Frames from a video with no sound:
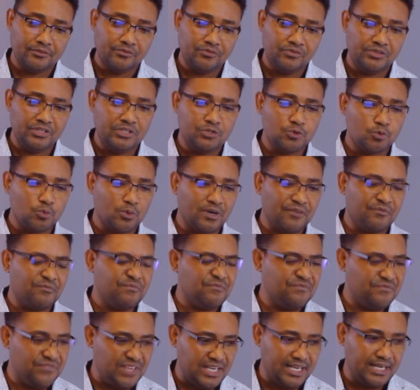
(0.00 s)
These were
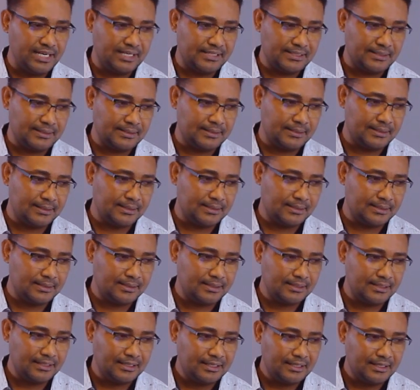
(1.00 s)
fierce
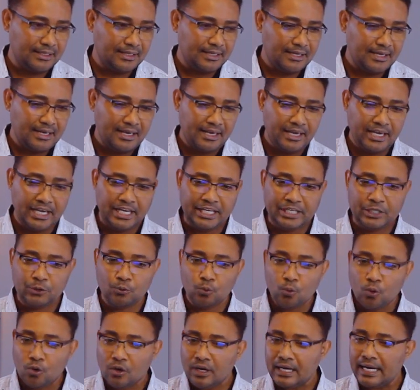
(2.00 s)
and
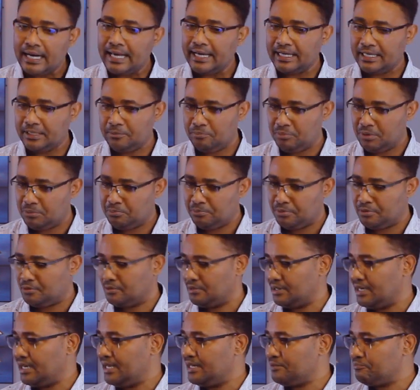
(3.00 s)
warlike
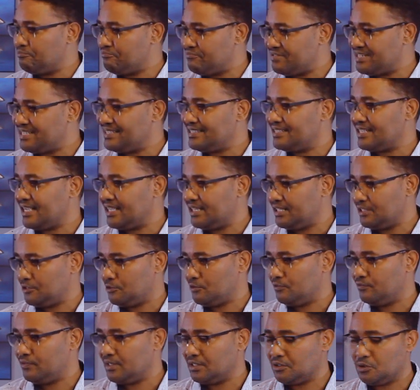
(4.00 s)
people, and presided
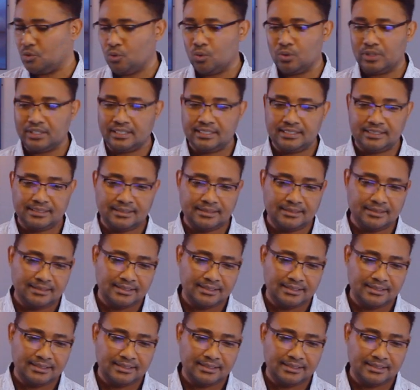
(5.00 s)
over Gog.